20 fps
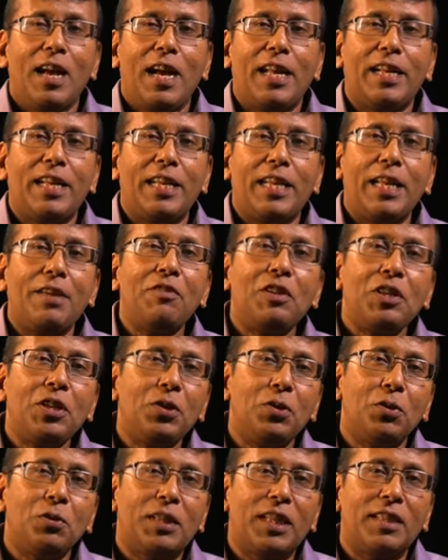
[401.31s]
and I never
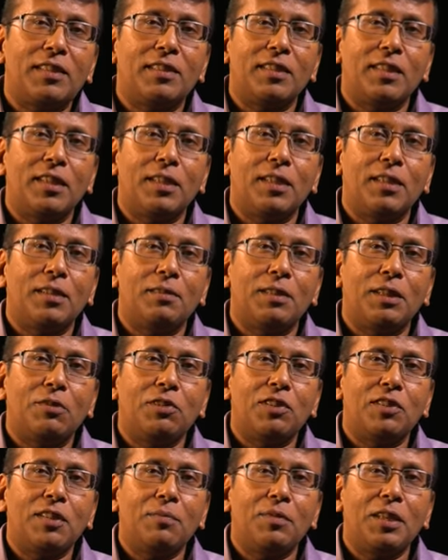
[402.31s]
knew that there
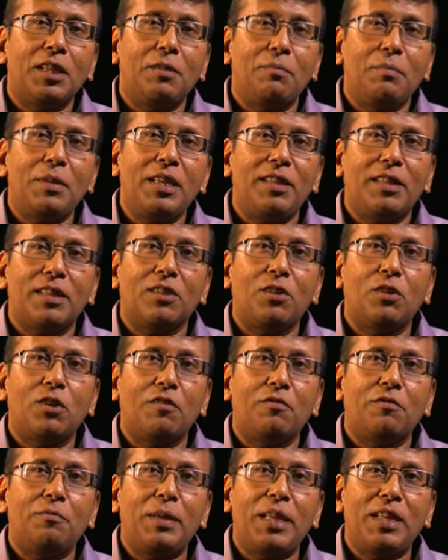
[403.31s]
was something in me that could
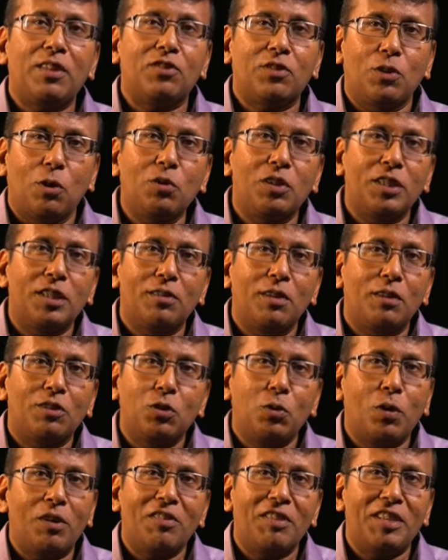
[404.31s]
have been a soldier
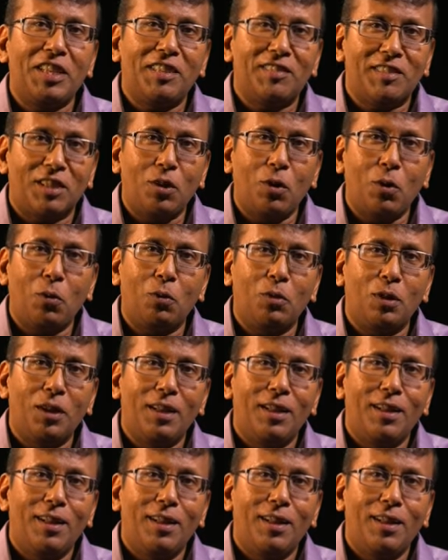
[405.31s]
200 years ago.